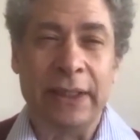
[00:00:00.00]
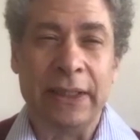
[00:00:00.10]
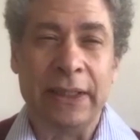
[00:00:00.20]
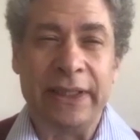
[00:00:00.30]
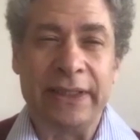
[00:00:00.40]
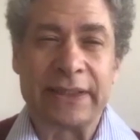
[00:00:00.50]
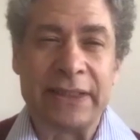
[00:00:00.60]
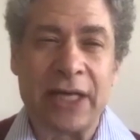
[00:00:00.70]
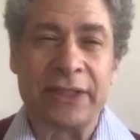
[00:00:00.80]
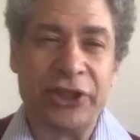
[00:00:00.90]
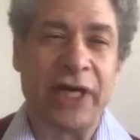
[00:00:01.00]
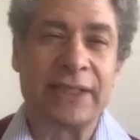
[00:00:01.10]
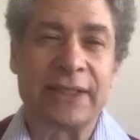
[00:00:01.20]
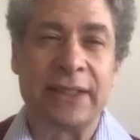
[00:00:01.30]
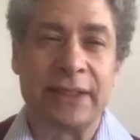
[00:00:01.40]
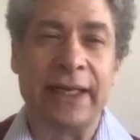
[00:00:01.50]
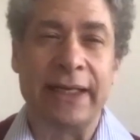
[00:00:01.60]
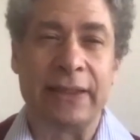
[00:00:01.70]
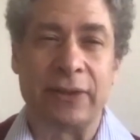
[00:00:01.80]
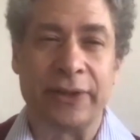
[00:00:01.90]
that it's not just the
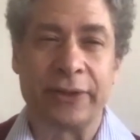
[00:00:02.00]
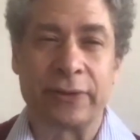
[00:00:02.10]
tail that